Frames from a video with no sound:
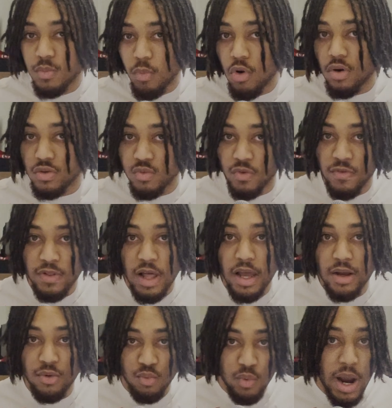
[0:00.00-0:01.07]
morals would fly
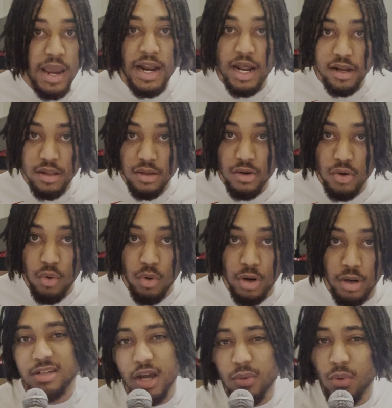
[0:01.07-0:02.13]
right out of the door.
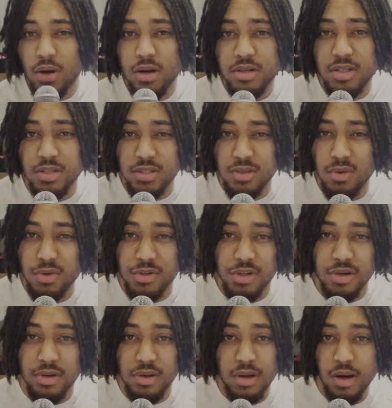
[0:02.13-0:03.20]
John Walker's a soldier,
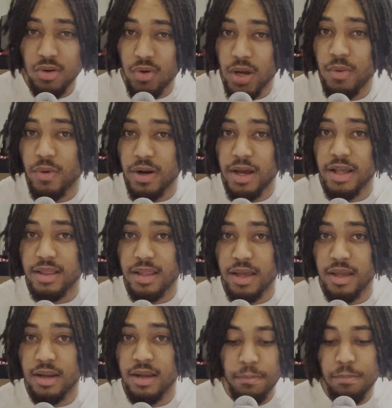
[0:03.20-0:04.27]
a great one at
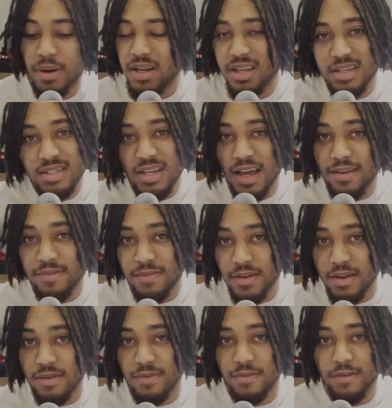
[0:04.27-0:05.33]
that, but he's not
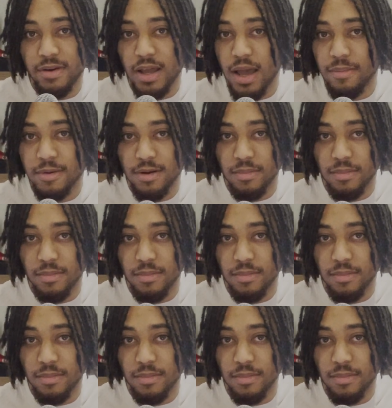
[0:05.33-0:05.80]
fit for Captain